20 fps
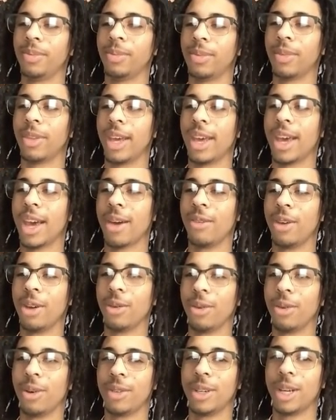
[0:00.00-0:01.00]
like having a
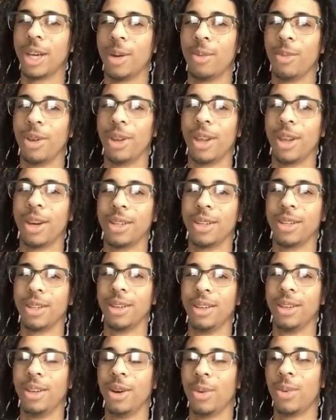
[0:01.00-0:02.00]
rough time,
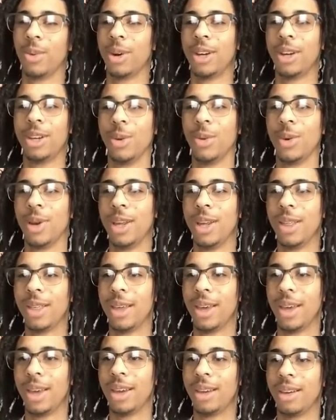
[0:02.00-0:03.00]
you don't want to do
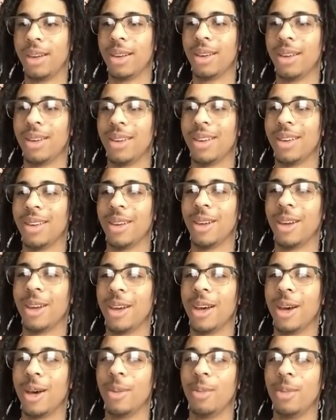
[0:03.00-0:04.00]
anything,
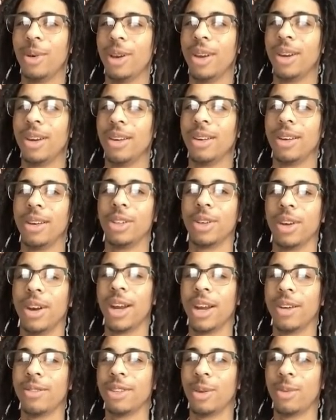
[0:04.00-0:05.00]
but trying
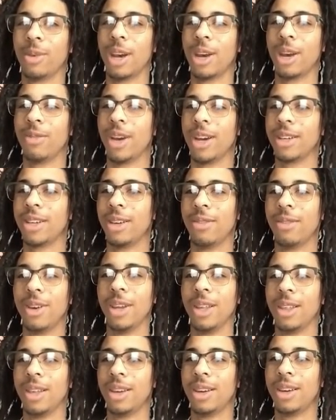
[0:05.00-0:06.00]
to have some kind of
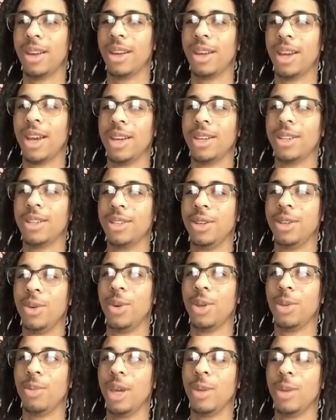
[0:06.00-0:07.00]
activity that engages you
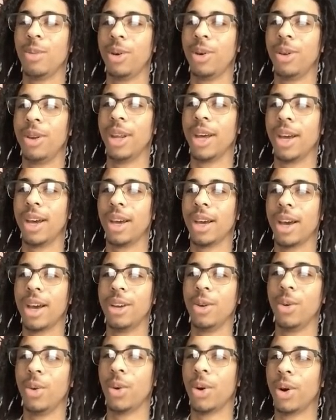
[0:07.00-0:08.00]
with people. Like I
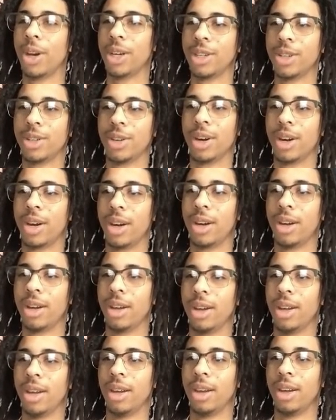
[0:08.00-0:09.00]
do orchestra
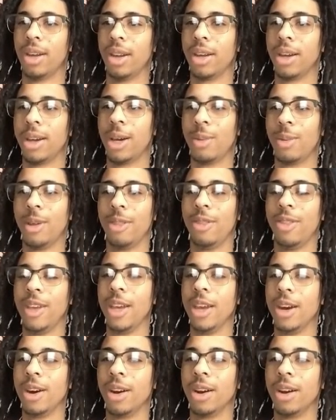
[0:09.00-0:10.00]
and
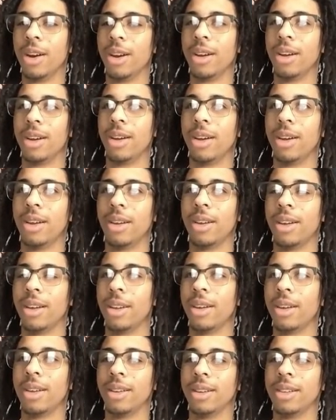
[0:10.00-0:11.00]
theater,
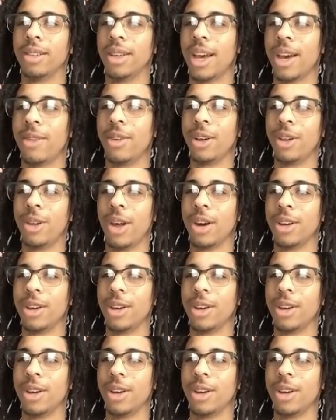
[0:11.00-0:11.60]
so having a lot of